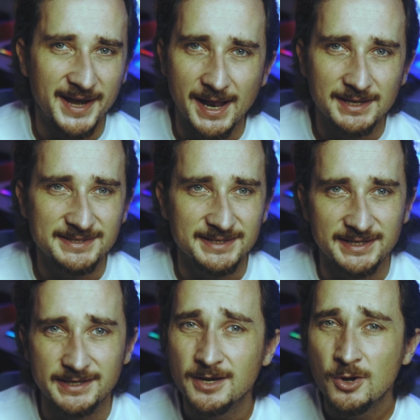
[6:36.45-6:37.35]
an
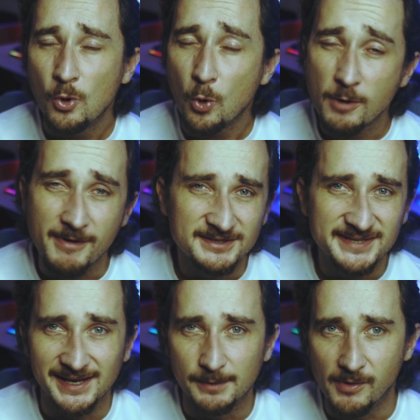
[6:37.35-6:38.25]
LLC or about
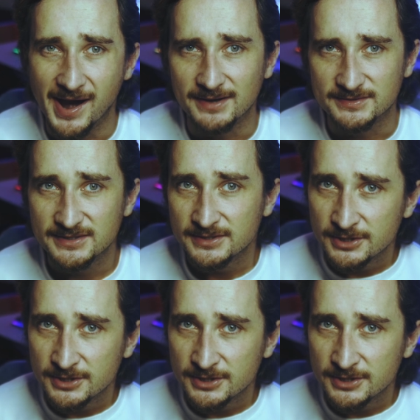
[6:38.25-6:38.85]
Tailor Brands,